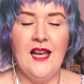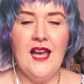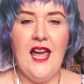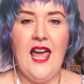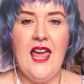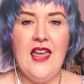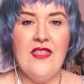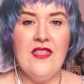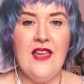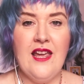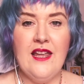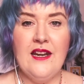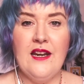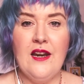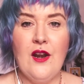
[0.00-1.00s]
And
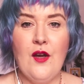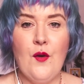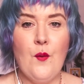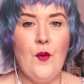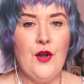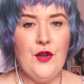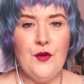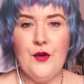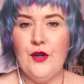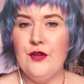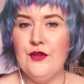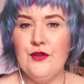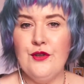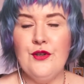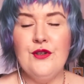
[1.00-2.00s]
then what you're going
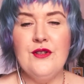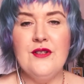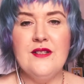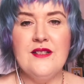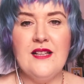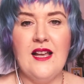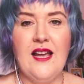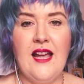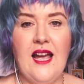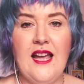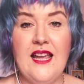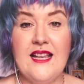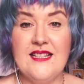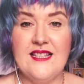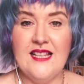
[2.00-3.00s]
to use
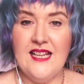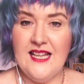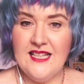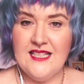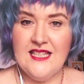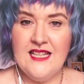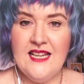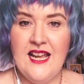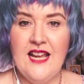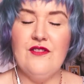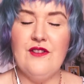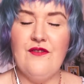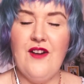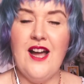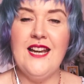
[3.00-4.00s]
is the internet to
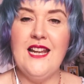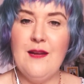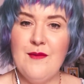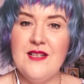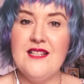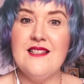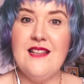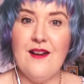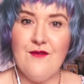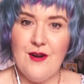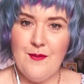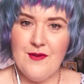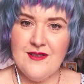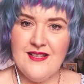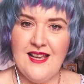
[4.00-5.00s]
find images that
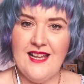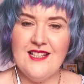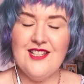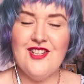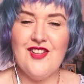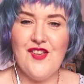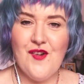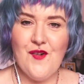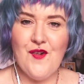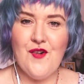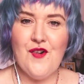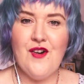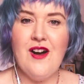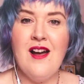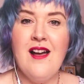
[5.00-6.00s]
represent
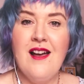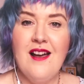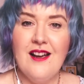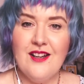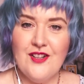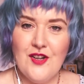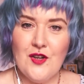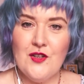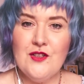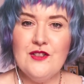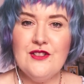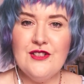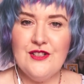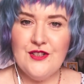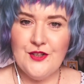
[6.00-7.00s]
your
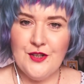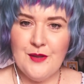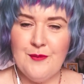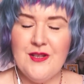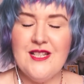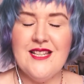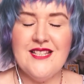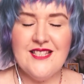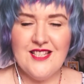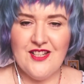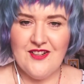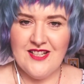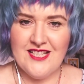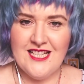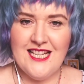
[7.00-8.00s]
goals and your ambitions and
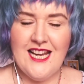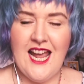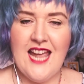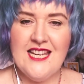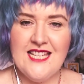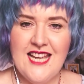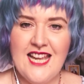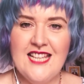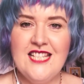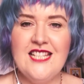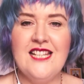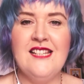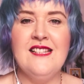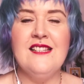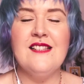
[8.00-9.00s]
your
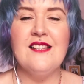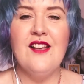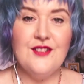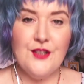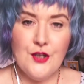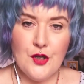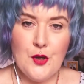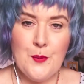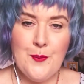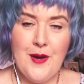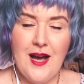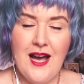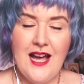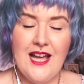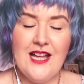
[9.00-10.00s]
intentions. So you
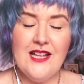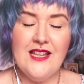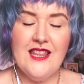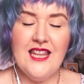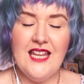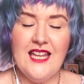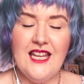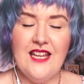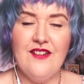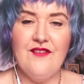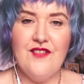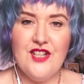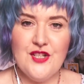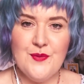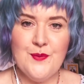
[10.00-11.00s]
compile the
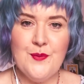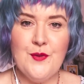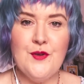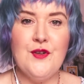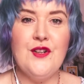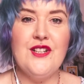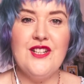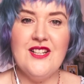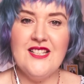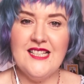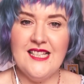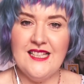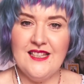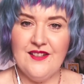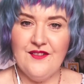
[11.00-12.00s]
vision board
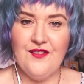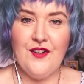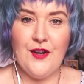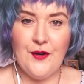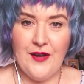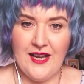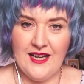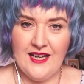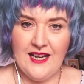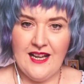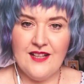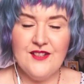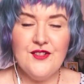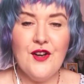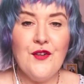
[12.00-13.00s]
using the photo editing
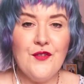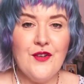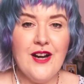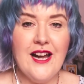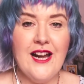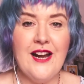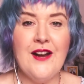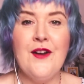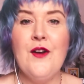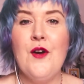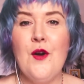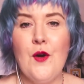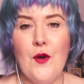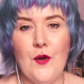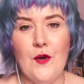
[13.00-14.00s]
software
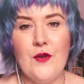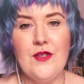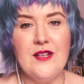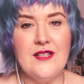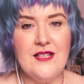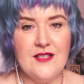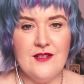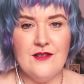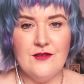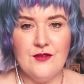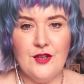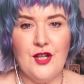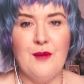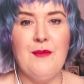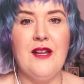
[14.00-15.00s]
or the digital
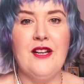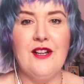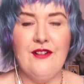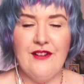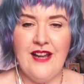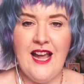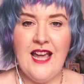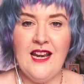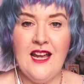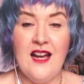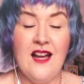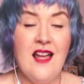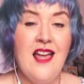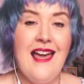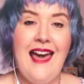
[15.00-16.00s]
document creator,
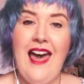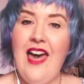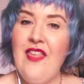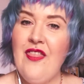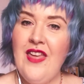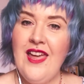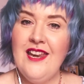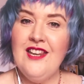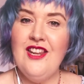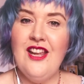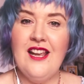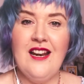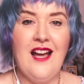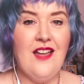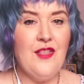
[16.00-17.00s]
and then you
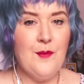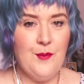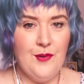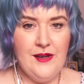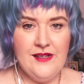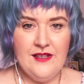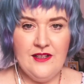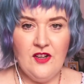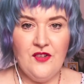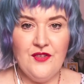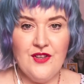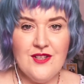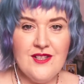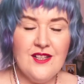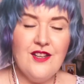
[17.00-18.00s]
can either print it off
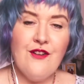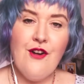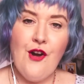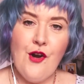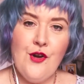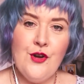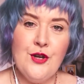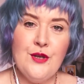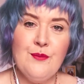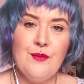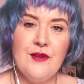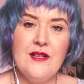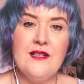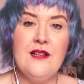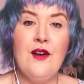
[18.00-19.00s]
using your own
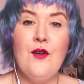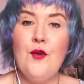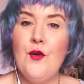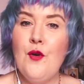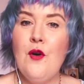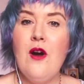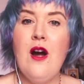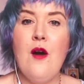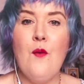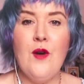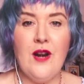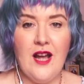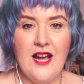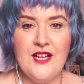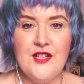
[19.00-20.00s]
printer, or what
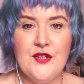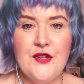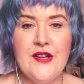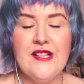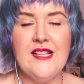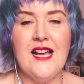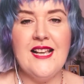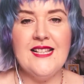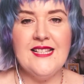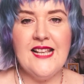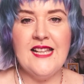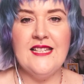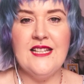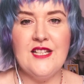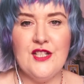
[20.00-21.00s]
I do is I
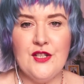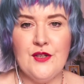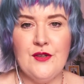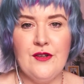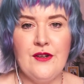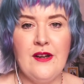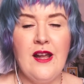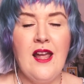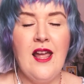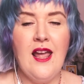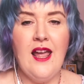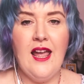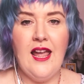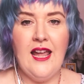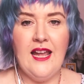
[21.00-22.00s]
send it to
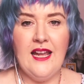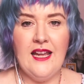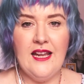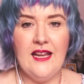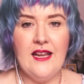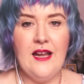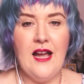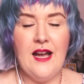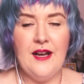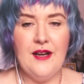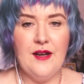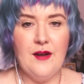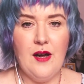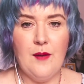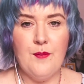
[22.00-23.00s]

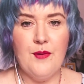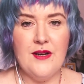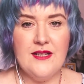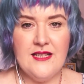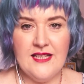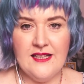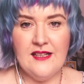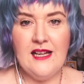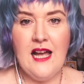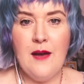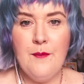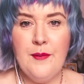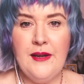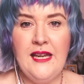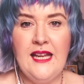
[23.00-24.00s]
a printing
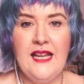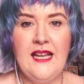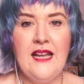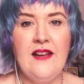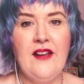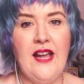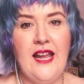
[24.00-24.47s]
company.